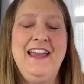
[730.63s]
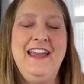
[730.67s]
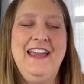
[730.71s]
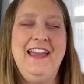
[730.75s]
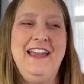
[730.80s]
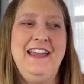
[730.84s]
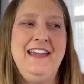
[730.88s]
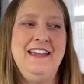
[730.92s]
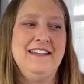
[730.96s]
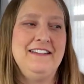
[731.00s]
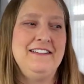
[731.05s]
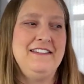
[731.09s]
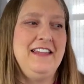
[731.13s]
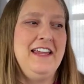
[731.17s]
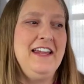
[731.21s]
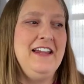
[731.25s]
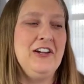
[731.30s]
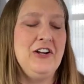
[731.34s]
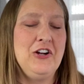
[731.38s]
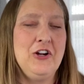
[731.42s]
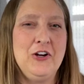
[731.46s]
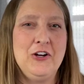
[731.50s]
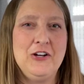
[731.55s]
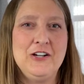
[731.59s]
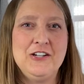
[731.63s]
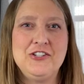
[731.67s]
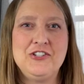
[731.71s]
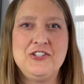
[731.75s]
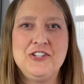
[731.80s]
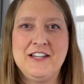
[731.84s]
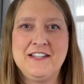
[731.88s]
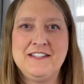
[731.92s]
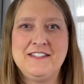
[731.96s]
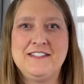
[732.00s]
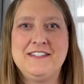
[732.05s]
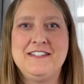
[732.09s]
and they encouraged
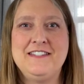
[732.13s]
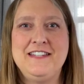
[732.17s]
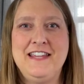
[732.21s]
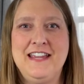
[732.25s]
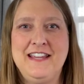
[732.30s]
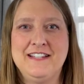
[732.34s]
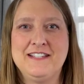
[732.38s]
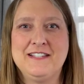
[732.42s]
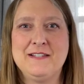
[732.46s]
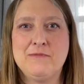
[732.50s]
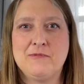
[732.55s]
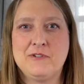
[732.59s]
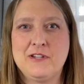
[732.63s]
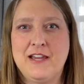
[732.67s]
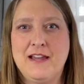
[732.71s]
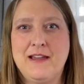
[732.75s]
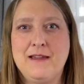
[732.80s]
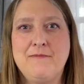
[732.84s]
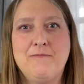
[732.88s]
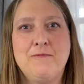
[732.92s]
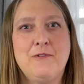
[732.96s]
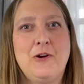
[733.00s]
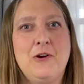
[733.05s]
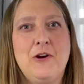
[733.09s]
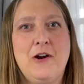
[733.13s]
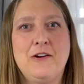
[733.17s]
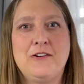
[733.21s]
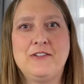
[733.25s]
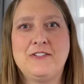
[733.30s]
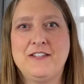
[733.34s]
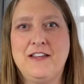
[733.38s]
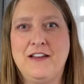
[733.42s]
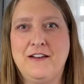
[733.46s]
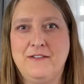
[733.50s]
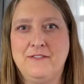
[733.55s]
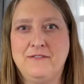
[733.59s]
us to take some time for
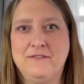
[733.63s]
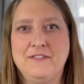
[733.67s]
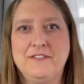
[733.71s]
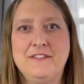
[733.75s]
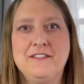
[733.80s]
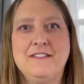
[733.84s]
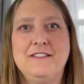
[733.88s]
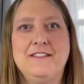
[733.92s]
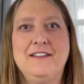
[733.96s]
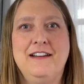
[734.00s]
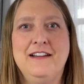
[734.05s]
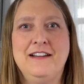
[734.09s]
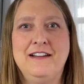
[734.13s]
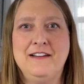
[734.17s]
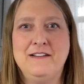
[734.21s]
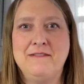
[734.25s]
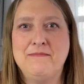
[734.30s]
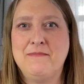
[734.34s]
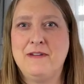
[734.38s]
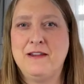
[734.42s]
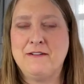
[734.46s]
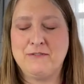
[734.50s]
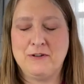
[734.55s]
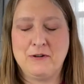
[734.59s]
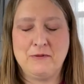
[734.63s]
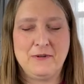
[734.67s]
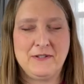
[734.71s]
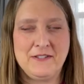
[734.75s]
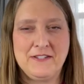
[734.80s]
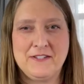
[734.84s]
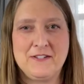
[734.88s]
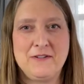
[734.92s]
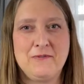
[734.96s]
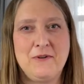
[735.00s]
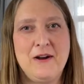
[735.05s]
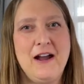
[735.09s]
ourselves every
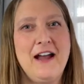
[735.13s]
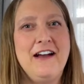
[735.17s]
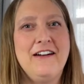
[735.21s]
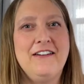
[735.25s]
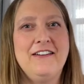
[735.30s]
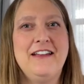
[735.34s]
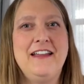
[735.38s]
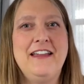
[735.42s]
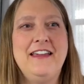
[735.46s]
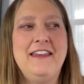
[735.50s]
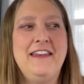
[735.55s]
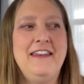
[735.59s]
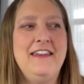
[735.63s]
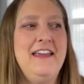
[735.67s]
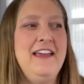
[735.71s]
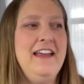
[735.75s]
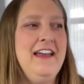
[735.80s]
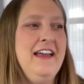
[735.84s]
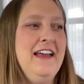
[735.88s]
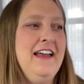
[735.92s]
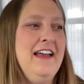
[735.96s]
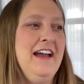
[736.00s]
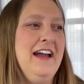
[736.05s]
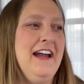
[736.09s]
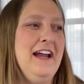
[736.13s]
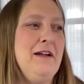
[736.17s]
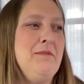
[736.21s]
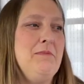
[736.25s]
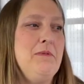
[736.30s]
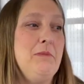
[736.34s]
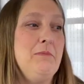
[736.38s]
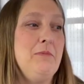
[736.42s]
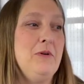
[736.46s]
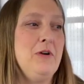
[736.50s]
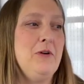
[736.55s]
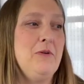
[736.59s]
once in a while. And I
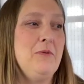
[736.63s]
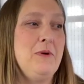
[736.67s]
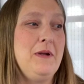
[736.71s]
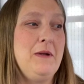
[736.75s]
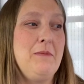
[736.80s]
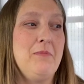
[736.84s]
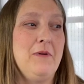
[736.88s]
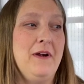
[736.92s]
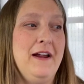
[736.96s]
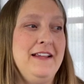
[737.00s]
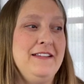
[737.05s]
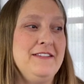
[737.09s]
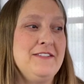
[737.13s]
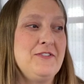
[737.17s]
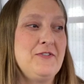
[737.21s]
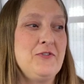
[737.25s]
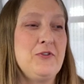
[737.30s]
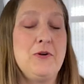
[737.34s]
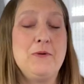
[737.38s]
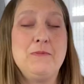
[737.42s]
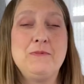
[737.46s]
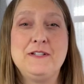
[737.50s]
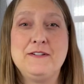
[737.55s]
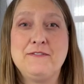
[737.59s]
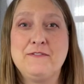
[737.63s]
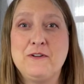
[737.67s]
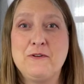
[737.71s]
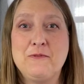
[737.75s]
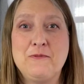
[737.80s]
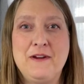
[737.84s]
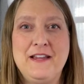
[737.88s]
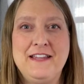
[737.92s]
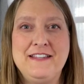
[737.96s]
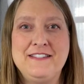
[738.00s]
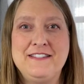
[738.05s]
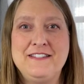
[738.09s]
remember we brainstormed different
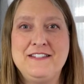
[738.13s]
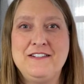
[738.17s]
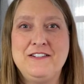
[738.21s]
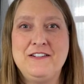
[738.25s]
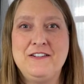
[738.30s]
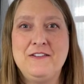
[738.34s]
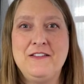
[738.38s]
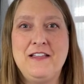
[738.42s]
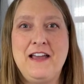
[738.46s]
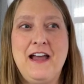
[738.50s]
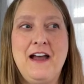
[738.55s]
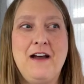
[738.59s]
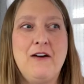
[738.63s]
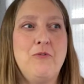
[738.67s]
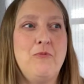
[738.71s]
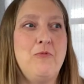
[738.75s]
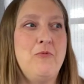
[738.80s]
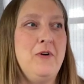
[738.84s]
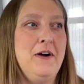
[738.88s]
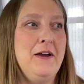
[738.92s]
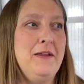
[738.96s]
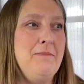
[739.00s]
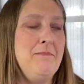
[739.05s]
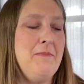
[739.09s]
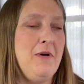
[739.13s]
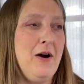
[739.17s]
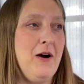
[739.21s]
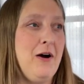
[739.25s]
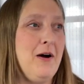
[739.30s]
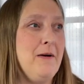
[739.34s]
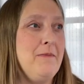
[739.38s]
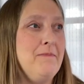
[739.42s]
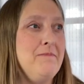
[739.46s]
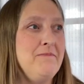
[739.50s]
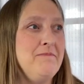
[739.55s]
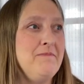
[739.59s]
ways to do that. One
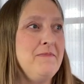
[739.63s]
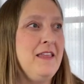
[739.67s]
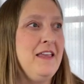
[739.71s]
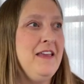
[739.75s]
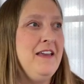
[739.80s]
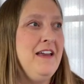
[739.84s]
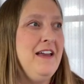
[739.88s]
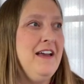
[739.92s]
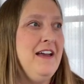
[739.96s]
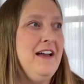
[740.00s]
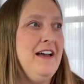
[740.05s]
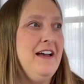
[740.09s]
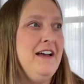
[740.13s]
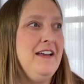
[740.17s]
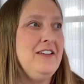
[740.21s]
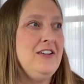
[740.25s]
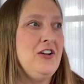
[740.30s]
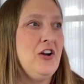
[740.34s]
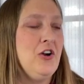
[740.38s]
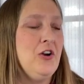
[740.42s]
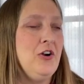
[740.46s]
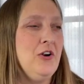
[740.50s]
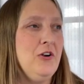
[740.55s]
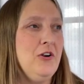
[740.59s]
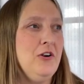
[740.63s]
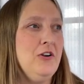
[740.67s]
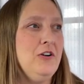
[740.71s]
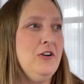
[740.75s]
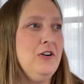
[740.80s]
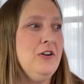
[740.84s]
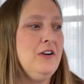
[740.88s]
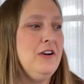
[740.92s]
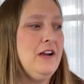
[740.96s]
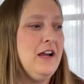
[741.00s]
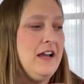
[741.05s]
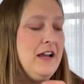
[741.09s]
mom,
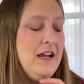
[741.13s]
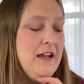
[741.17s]
her